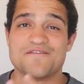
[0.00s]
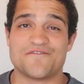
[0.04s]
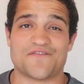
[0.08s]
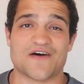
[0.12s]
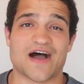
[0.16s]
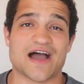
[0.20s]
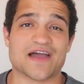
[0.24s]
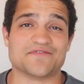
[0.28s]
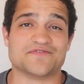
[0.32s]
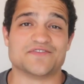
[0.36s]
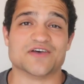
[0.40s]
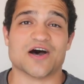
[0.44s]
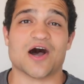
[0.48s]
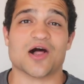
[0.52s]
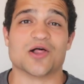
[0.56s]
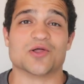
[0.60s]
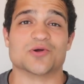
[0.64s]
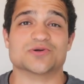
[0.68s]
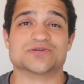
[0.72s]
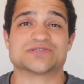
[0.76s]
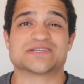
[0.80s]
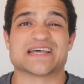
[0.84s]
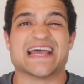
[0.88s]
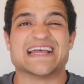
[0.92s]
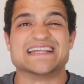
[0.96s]

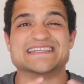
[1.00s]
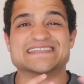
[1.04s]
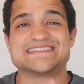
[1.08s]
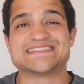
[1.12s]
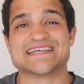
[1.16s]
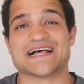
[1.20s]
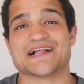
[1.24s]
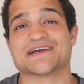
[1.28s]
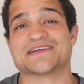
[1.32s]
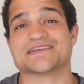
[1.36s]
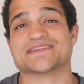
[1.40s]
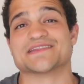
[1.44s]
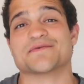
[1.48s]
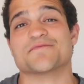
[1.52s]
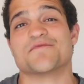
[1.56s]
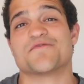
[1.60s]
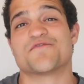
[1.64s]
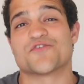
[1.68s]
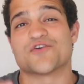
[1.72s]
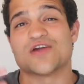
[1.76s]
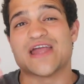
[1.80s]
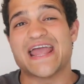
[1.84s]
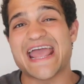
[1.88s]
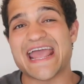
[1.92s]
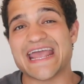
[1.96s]
$5, and selling them
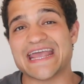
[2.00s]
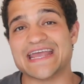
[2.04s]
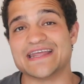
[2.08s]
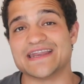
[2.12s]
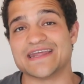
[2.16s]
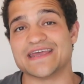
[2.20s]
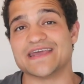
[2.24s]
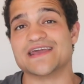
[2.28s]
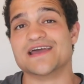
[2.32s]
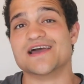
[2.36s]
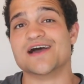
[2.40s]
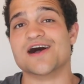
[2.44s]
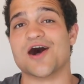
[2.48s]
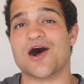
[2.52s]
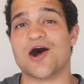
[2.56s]
for $80,